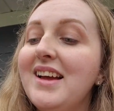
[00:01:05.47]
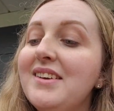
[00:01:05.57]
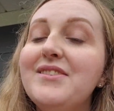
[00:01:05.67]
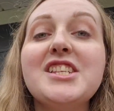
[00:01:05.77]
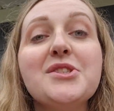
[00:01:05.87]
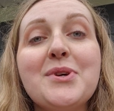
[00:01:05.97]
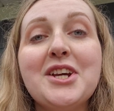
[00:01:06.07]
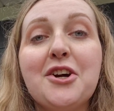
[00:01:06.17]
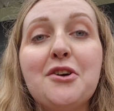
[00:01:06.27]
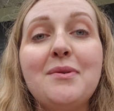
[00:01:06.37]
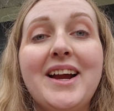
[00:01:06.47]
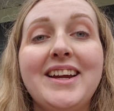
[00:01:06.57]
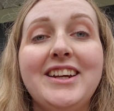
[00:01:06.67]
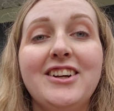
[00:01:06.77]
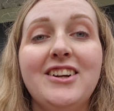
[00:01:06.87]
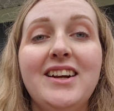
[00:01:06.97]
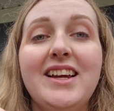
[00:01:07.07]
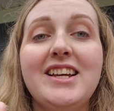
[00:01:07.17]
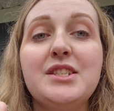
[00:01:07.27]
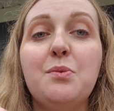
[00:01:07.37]
This sweet girl right here
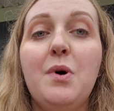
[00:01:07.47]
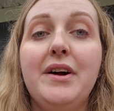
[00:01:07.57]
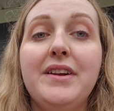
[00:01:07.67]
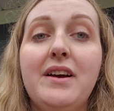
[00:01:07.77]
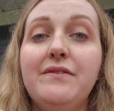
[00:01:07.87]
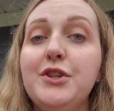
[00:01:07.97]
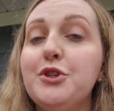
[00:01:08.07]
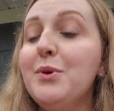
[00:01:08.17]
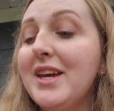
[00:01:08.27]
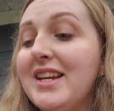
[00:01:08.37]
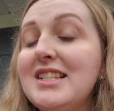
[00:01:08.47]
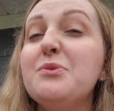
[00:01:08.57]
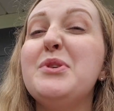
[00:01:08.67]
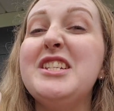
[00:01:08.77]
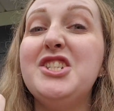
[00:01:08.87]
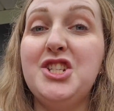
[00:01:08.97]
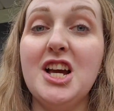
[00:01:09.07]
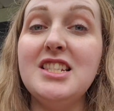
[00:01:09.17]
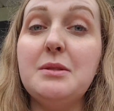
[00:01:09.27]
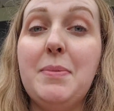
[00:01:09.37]
is one of the new hens we
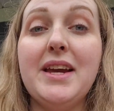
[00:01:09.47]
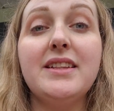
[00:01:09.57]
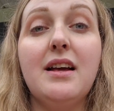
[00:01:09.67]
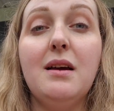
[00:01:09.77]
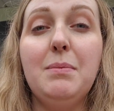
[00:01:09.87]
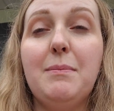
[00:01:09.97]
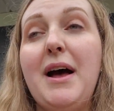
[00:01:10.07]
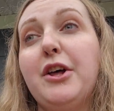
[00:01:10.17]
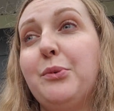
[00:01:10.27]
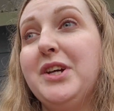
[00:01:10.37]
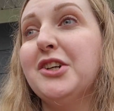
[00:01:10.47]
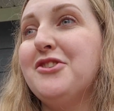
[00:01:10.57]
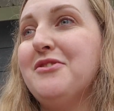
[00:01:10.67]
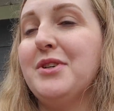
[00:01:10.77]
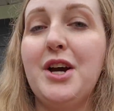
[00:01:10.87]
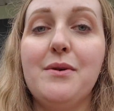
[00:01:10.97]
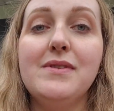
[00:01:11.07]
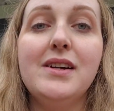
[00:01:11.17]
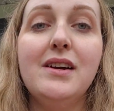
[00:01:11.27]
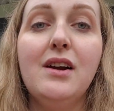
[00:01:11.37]
just picked up about a week or 2 ago.
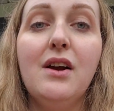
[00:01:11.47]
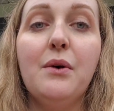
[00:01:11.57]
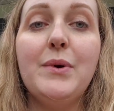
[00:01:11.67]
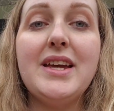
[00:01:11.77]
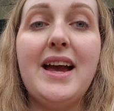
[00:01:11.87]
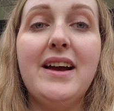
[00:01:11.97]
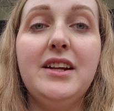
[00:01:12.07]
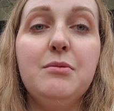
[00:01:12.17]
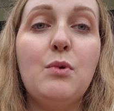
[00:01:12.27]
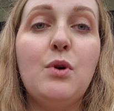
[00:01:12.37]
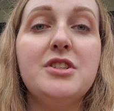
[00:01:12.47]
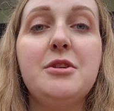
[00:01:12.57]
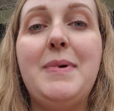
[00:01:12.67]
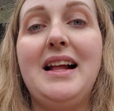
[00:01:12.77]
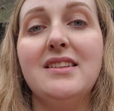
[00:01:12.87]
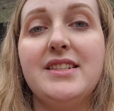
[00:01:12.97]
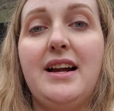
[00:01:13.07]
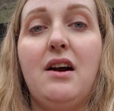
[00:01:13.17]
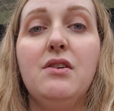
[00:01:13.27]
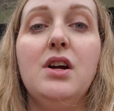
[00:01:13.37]
We added more to balance it
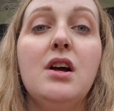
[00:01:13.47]
out.